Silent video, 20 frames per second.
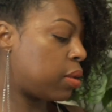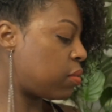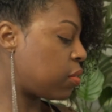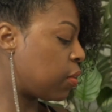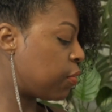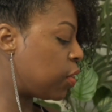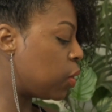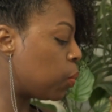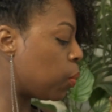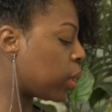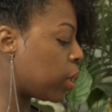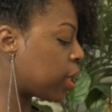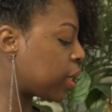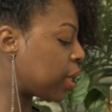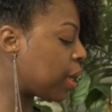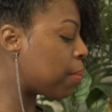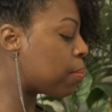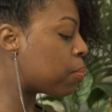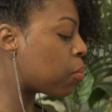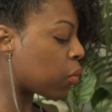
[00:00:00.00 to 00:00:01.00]
So if you want to
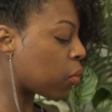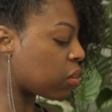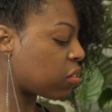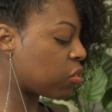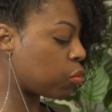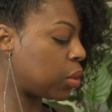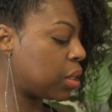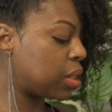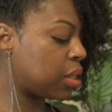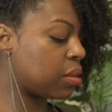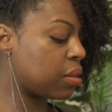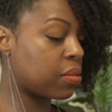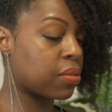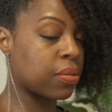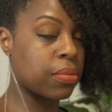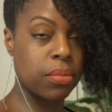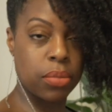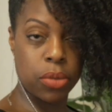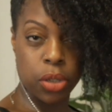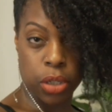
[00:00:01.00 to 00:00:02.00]
get more sweetness,
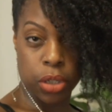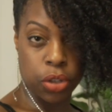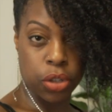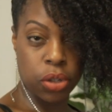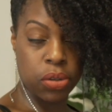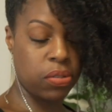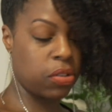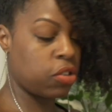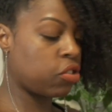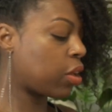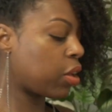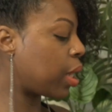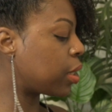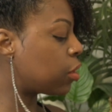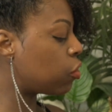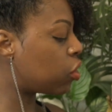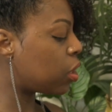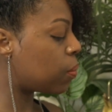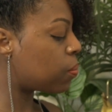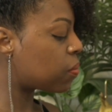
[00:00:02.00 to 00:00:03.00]
you can use these
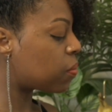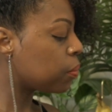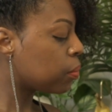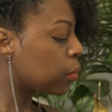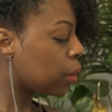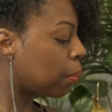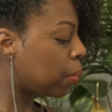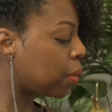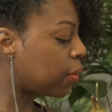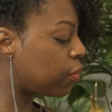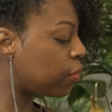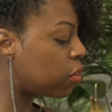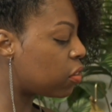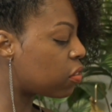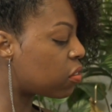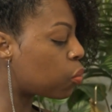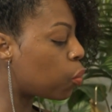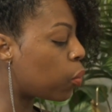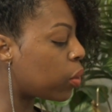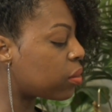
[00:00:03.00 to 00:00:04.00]
chocolate chips. But if you
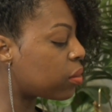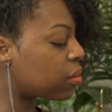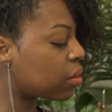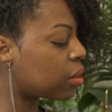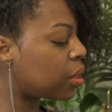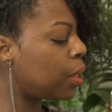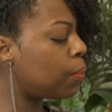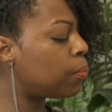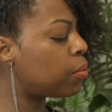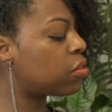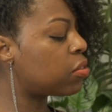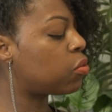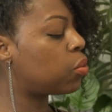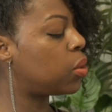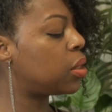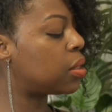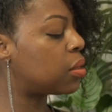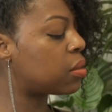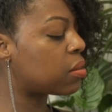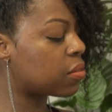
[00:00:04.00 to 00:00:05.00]
just want to keep your
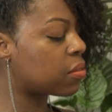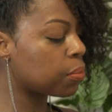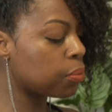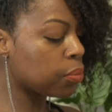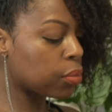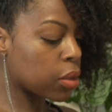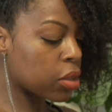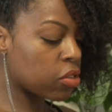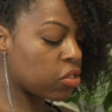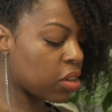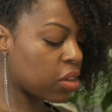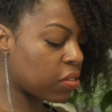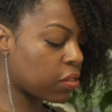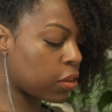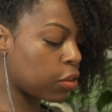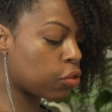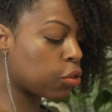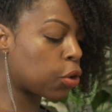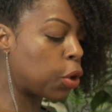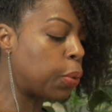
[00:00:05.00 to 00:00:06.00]
sweetness just
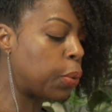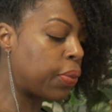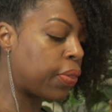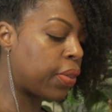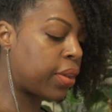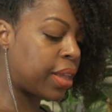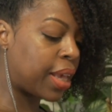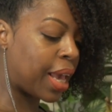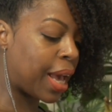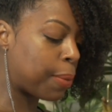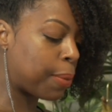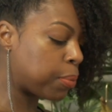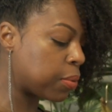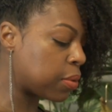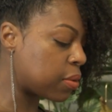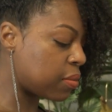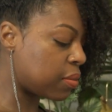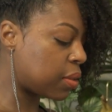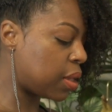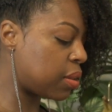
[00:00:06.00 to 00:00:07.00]
control within the
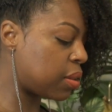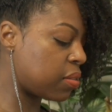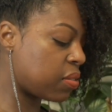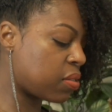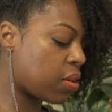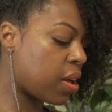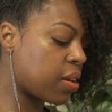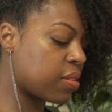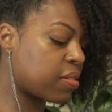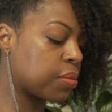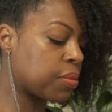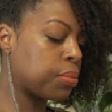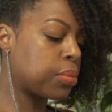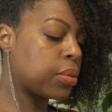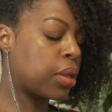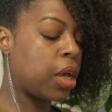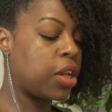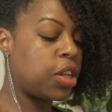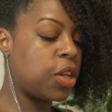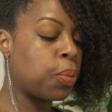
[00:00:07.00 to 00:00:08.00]
apples and the sauce,
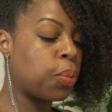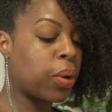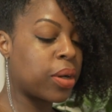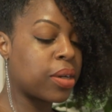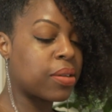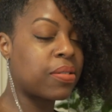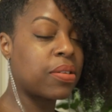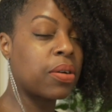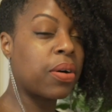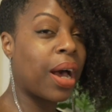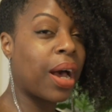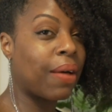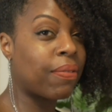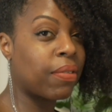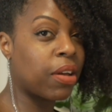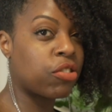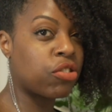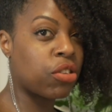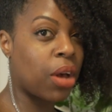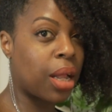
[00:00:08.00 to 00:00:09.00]
and you want to still have
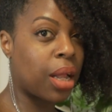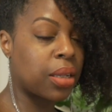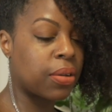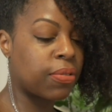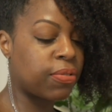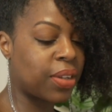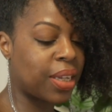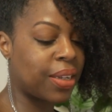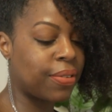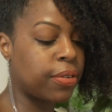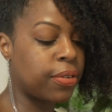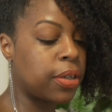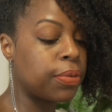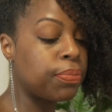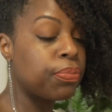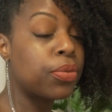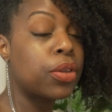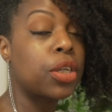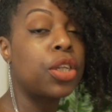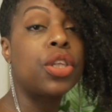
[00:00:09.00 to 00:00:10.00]
that chocolate flavor,
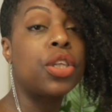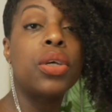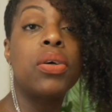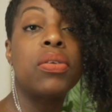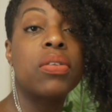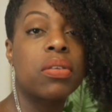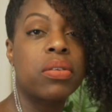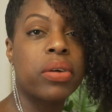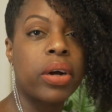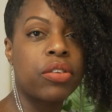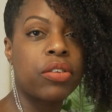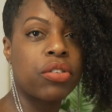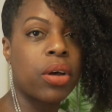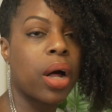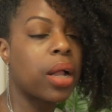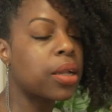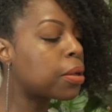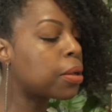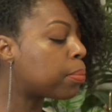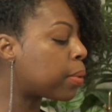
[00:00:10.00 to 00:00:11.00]
then use a dark
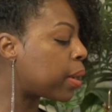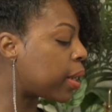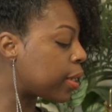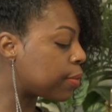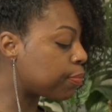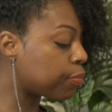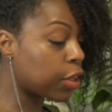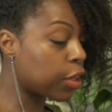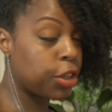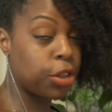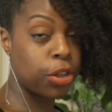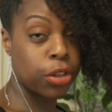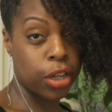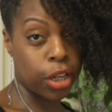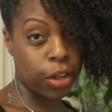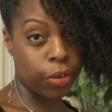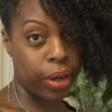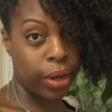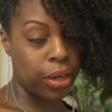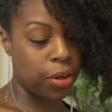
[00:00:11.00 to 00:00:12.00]
chocolate bar and you can
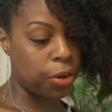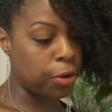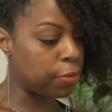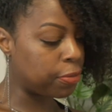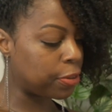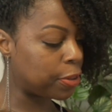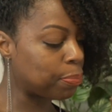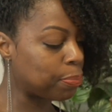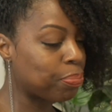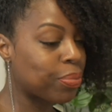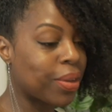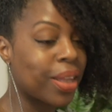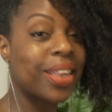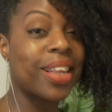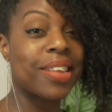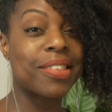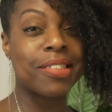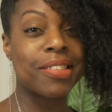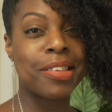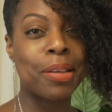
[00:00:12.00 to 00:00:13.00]
grate it over.
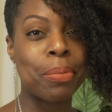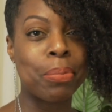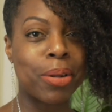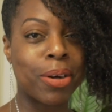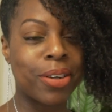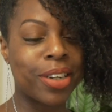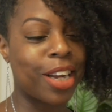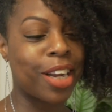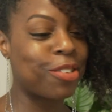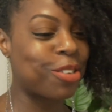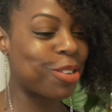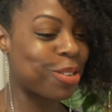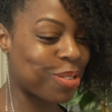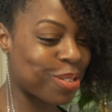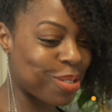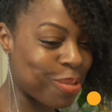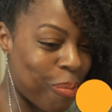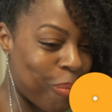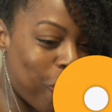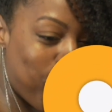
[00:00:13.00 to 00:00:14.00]
Let's assemble our nachos.